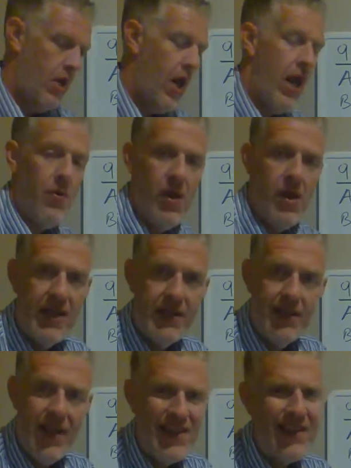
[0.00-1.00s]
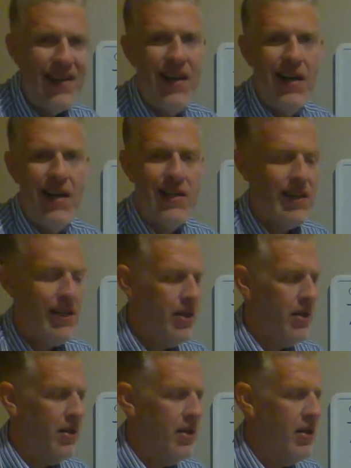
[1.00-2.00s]
Anyway, that's that's the kind of idea
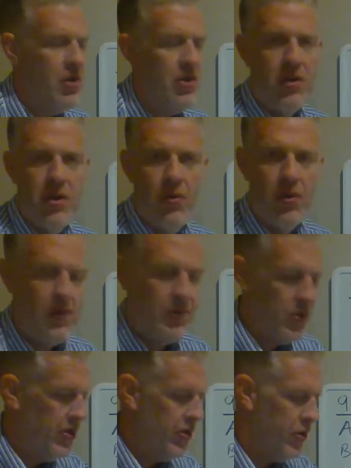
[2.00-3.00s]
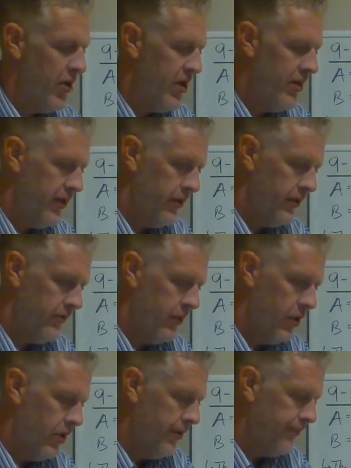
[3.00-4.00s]
or the issue that Williams wants to raise here.
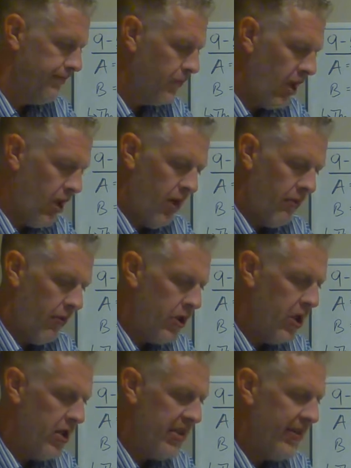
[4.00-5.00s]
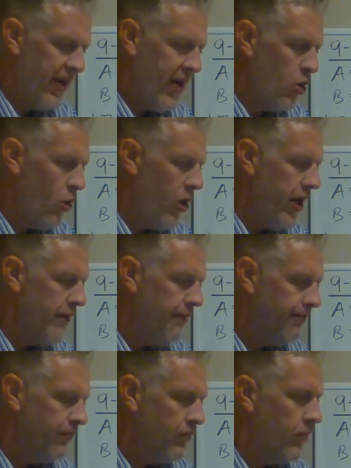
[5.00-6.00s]
Turn to slide 20.